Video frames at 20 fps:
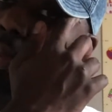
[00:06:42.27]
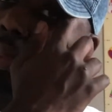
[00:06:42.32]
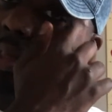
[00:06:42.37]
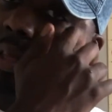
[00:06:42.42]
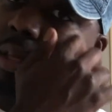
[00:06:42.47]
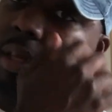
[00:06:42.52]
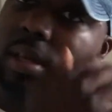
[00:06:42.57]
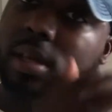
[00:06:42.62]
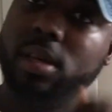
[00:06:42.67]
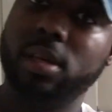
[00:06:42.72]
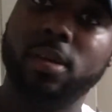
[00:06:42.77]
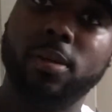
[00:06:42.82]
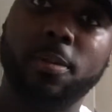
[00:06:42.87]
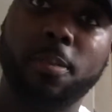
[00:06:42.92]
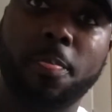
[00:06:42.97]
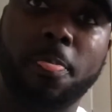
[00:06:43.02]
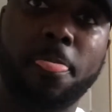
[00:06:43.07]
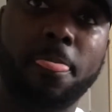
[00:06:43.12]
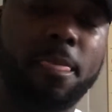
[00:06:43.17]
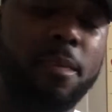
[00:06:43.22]
the
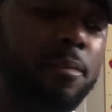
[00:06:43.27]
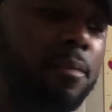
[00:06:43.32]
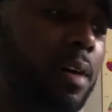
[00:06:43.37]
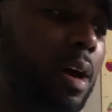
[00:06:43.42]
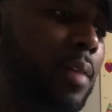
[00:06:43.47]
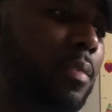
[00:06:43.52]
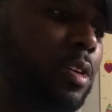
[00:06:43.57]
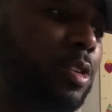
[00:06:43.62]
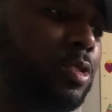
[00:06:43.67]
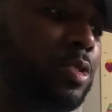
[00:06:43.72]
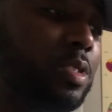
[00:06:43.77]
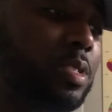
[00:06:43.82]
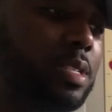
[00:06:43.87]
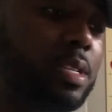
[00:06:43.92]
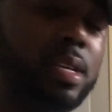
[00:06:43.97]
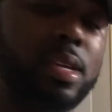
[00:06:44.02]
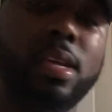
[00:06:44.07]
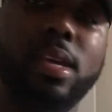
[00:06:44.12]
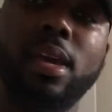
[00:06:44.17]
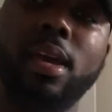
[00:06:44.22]

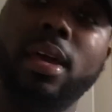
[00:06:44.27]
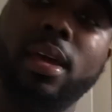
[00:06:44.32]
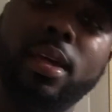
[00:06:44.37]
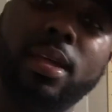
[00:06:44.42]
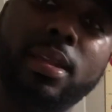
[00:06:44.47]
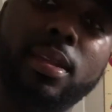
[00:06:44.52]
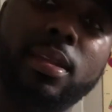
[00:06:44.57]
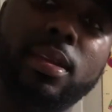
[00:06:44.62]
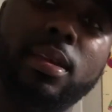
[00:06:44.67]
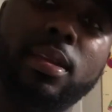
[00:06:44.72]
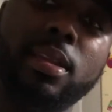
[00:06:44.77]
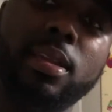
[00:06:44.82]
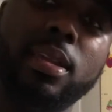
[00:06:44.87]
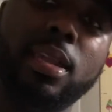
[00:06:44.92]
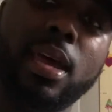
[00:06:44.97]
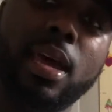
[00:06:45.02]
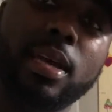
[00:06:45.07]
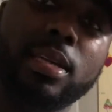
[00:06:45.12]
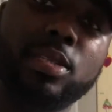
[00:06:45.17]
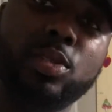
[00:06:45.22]
500s again
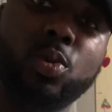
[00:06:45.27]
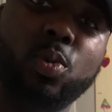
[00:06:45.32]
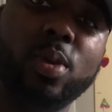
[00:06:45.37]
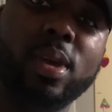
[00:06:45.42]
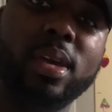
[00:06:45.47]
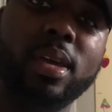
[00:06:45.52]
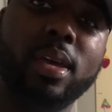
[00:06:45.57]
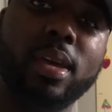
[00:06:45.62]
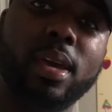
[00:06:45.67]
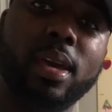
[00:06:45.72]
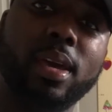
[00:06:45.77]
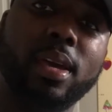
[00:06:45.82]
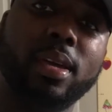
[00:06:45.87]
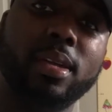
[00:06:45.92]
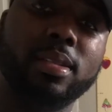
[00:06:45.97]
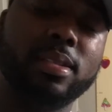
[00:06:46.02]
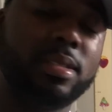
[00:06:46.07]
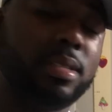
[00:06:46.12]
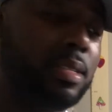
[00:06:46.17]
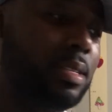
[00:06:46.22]
next
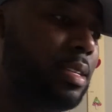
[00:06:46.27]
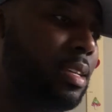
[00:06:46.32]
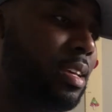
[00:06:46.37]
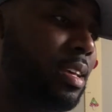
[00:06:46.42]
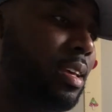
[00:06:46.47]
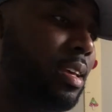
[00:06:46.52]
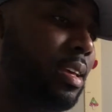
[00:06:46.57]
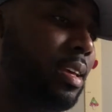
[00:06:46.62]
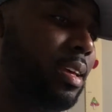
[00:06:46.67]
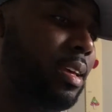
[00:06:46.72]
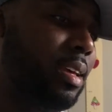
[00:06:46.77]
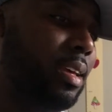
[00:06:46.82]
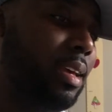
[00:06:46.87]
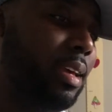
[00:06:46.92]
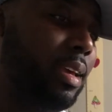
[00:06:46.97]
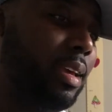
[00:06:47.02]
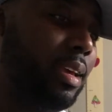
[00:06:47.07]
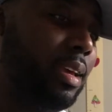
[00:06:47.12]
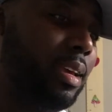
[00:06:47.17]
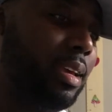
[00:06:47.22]
weekend,
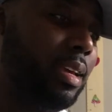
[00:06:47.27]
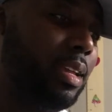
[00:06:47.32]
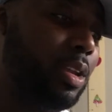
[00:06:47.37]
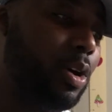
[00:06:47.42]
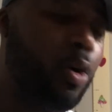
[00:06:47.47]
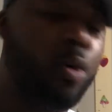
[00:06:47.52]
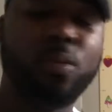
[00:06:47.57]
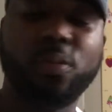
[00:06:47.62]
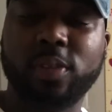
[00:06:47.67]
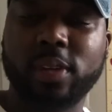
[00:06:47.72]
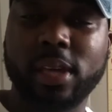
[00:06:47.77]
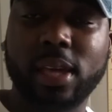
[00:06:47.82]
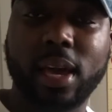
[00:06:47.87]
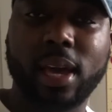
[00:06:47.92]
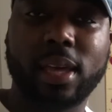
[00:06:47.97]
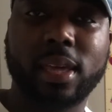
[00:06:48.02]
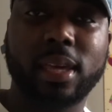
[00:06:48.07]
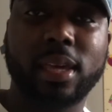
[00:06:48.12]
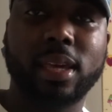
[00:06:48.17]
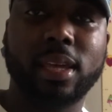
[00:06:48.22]
and hopefully
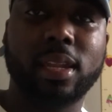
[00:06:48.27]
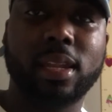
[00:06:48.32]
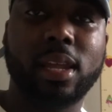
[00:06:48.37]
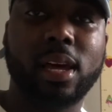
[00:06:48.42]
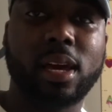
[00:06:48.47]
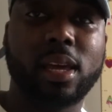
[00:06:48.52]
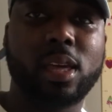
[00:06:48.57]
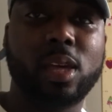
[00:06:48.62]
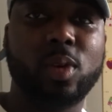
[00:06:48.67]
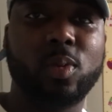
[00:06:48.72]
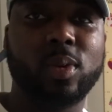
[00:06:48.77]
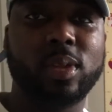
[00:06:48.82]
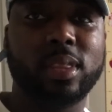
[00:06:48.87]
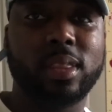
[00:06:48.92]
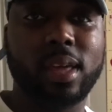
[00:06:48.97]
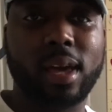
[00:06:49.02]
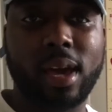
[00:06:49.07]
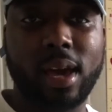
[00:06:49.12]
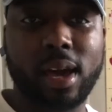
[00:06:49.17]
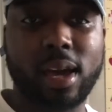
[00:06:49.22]
I can get lucky with
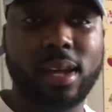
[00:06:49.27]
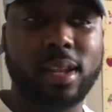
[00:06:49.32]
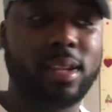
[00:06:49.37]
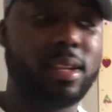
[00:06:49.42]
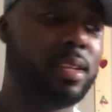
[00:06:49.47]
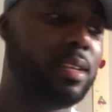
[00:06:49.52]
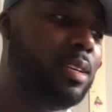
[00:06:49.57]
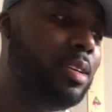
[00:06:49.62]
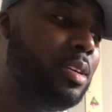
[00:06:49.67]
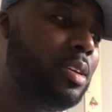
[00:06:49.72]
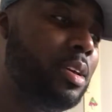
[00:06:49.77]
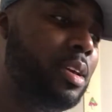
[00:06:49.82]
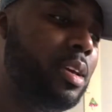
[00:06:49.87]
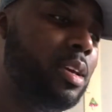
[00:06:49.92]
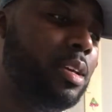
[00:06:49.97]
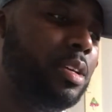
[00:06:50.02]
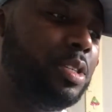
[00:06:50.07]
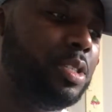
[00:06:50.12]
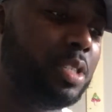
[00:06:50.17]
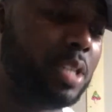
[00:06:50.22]
that.
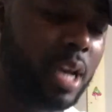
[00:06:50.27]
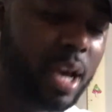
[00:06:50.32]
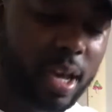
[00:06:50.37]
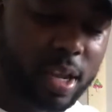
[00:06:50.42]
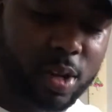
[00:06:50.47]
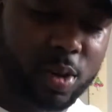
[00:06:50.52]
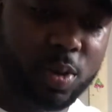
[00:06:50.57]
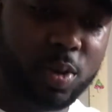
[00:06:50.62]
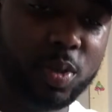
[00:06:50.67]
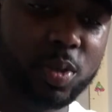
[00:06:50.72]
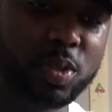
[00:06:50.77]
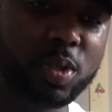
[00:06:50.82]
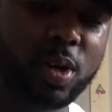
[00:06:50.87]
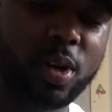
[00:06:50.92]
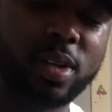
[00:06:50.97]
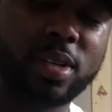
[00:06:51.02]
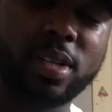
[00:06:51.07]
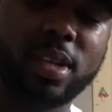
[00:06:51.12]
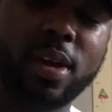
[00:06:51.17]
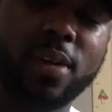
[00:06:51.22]
Shadows
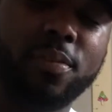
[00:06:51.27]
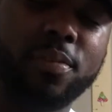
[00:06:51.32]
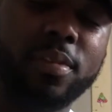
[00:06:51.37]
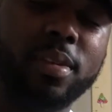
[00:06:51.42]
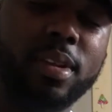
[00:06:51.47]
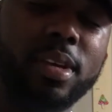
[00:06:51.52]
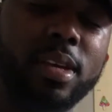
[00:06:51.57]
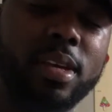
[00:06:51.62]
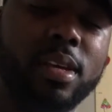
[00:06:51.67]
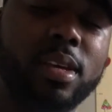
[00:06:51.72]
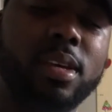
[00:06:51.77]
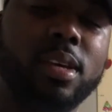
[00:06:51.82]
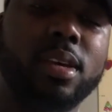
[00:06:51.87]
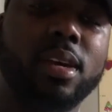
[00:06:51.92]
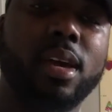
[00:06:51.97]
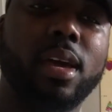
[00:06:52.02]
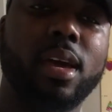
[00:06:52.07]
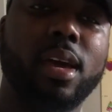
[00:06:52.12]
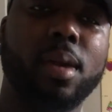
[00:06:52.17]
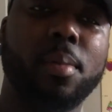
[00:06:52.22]
are definitely
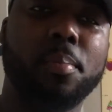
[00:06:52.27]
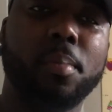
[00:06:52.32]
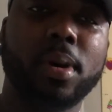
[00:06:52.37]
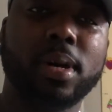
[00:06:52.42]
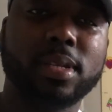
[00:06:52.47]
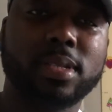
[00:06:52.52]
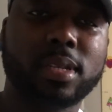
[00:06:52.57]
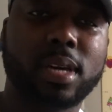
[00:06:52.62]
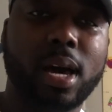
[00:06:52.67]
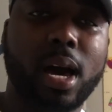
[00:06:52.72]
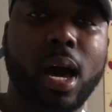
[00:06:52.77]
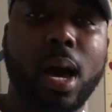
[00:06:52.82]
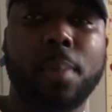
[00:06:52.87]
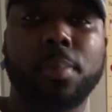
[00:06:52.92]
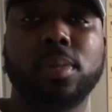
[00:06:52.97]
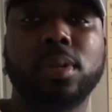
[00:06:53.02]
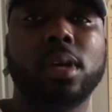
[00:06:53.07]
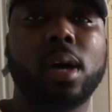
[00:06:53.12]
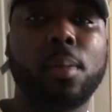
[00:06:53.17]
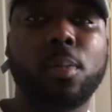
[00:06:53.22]
a must
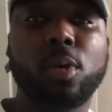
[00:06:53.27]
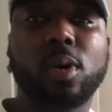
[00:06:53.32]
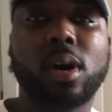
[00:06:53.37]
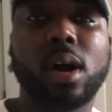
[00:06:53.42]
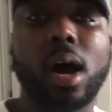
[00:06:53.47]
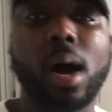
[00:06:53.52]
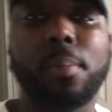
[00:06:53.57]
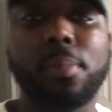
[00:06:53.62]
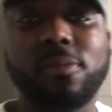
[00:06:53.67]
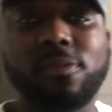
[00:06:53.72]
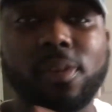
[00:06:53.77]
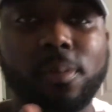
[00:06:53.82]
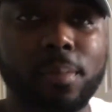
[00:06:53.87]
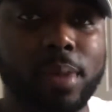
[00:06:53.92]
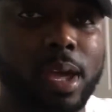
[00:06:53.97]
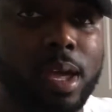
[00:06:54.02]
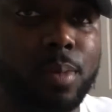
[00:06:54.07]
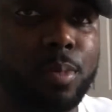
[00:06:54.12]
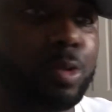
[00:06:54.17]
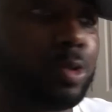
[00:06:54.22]
cop, double cop if I'm
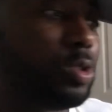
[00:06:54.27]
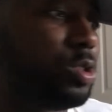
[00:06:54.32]
able